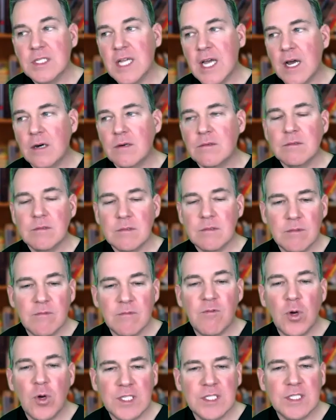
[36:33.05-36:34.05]
Now,
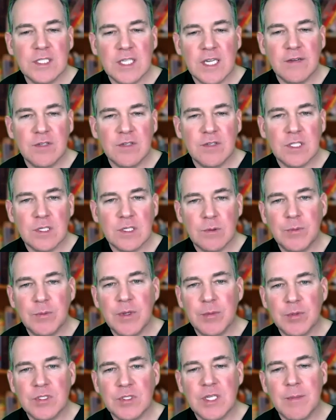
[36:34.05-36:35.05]
voices, obviously, when
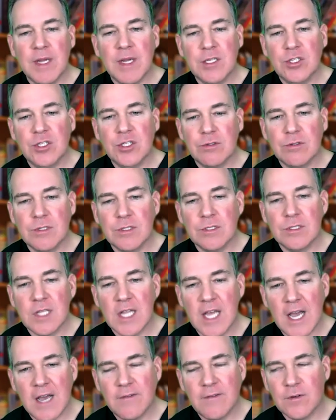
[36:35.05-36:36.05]
people say my children's
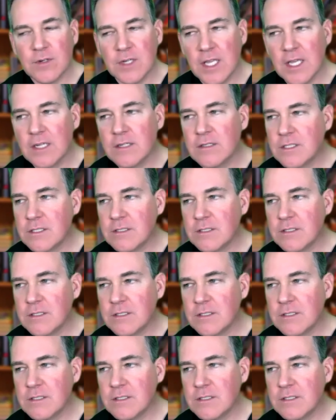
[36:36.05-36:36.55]
laugh or giggle,